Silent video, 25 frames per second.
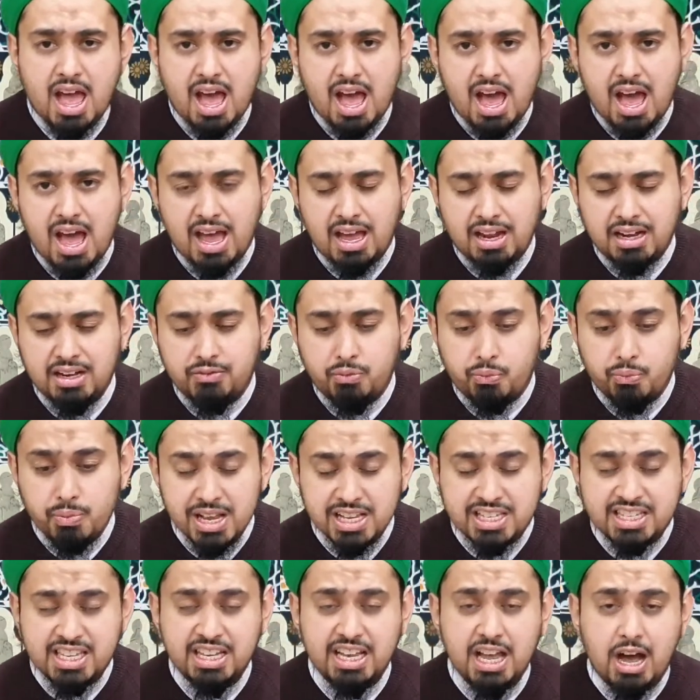And
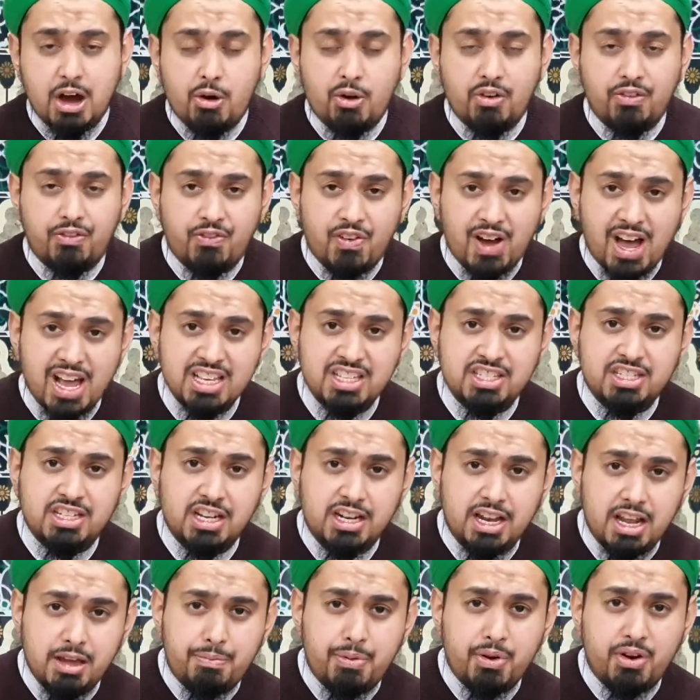missing our fast
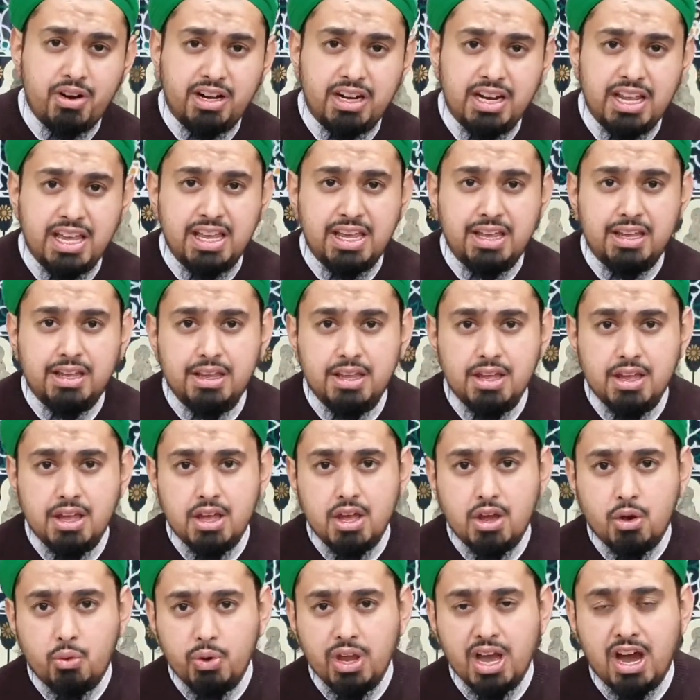deliberately,
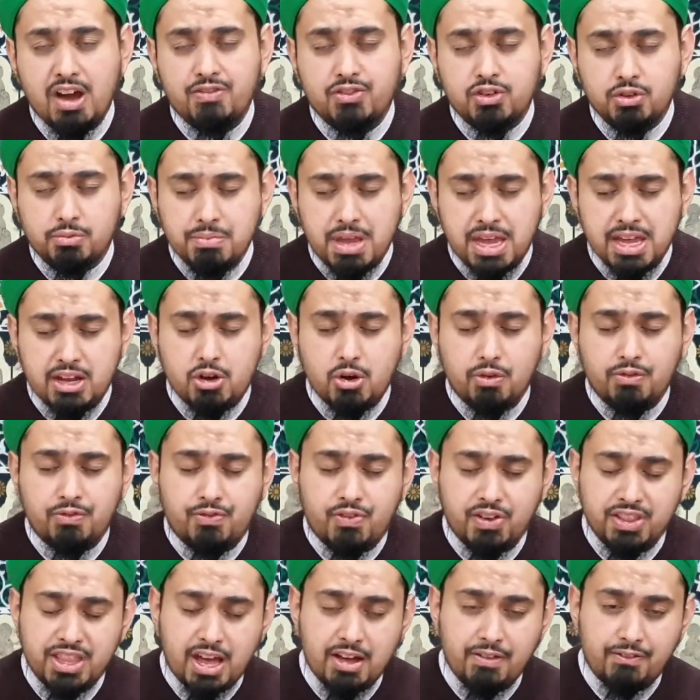we have to make up
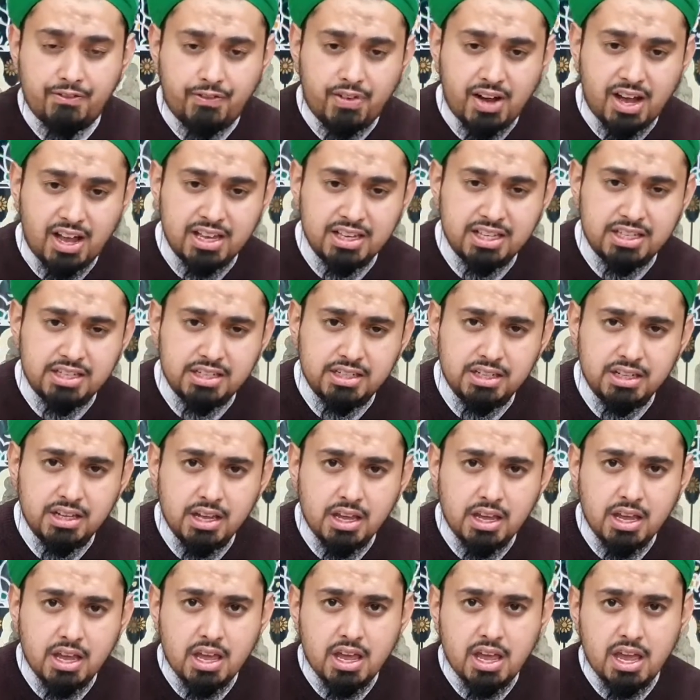for that fast.
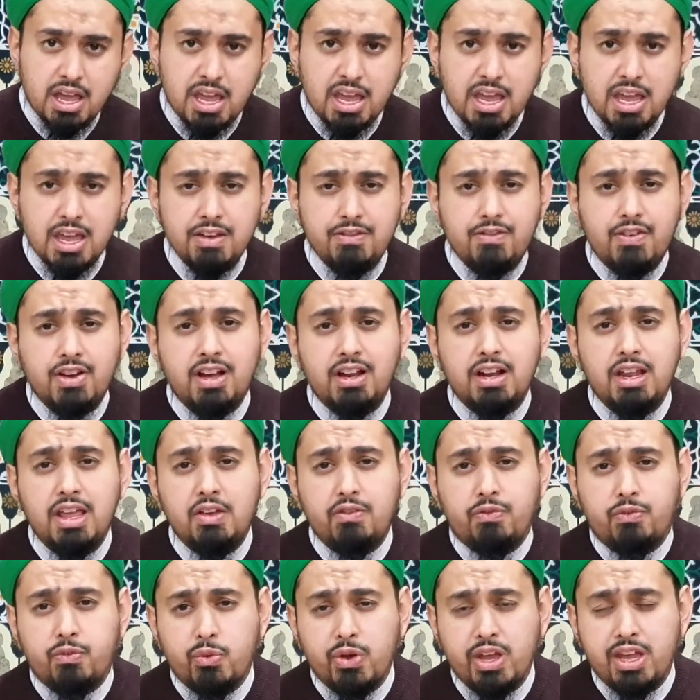Even
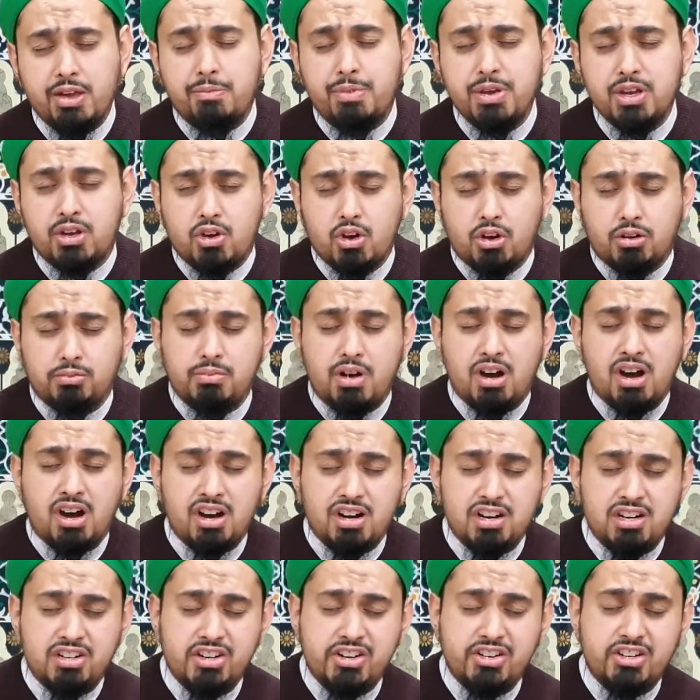if we become
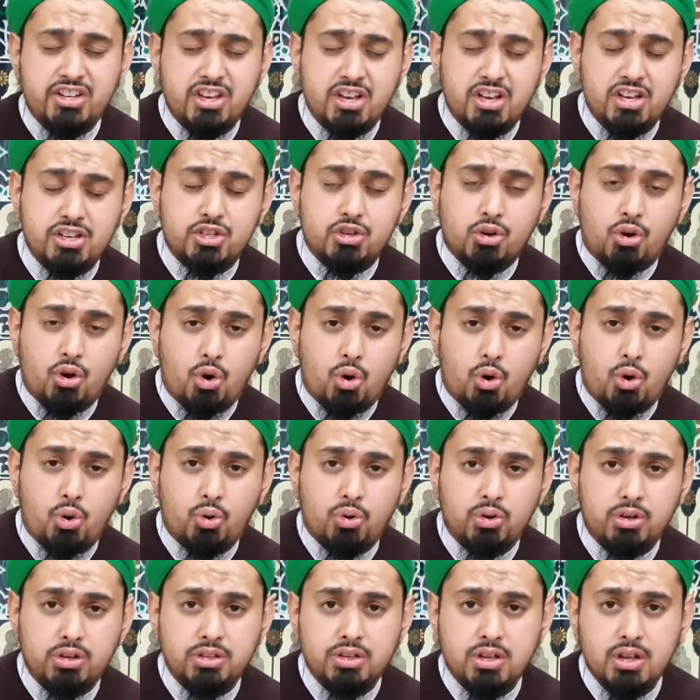100 years
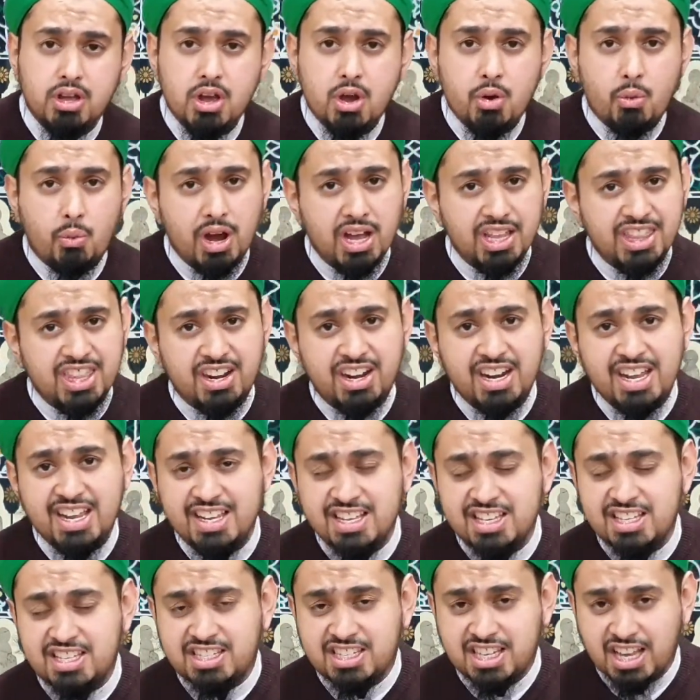old, whether it
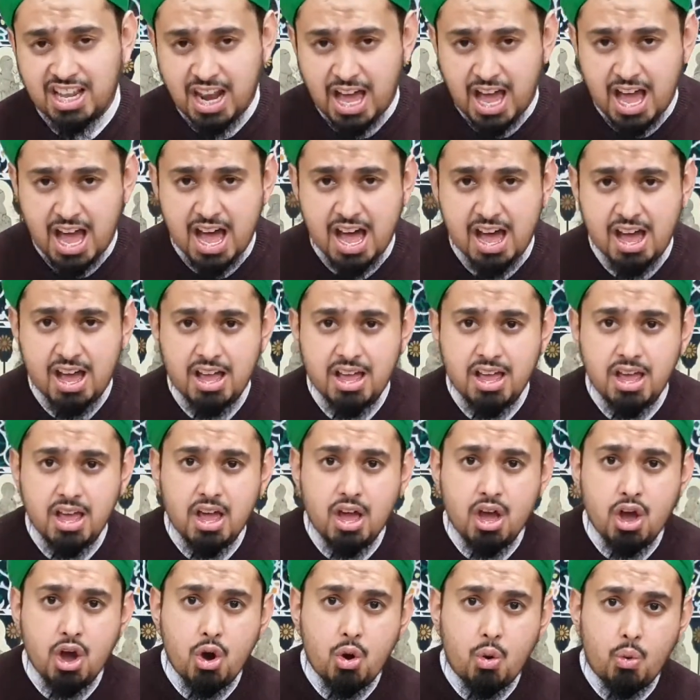is Salah,
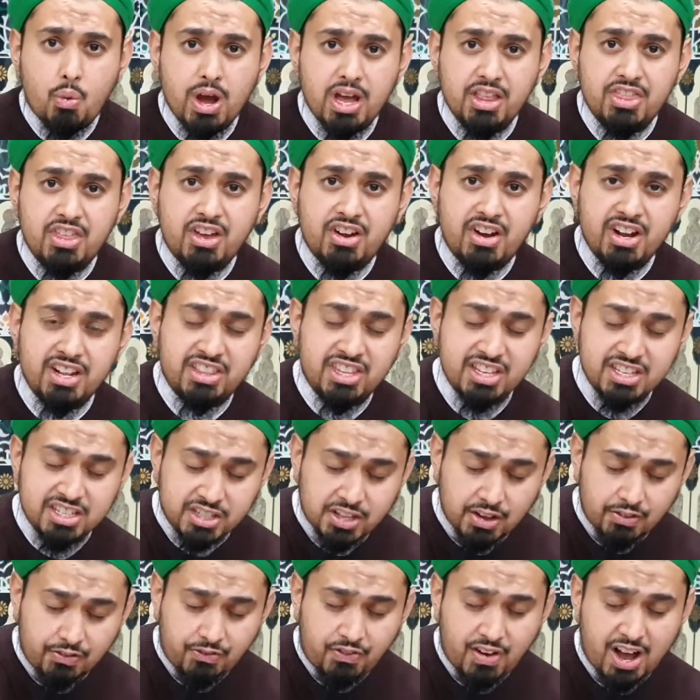whether it is
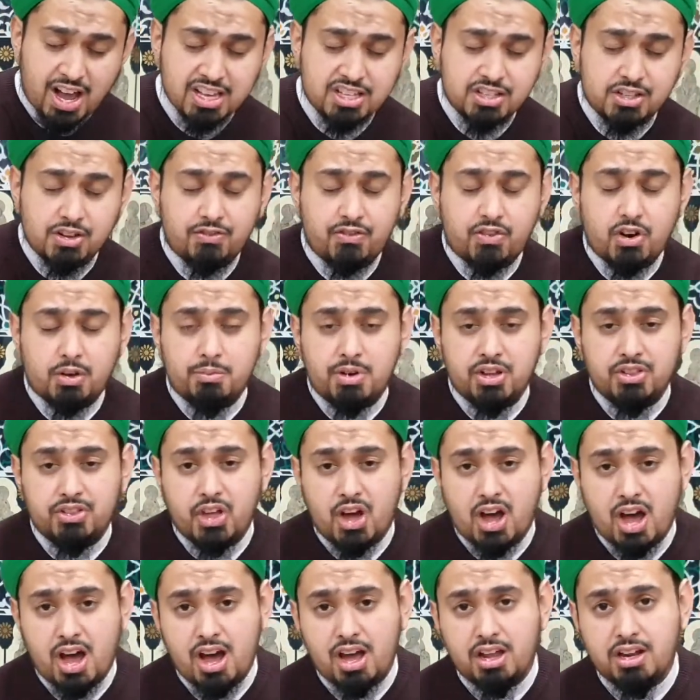the fast of
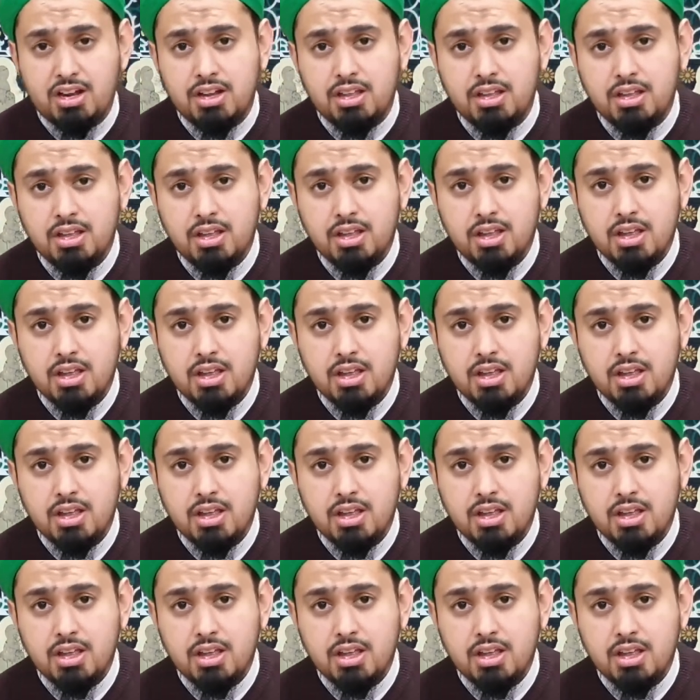Ramadan,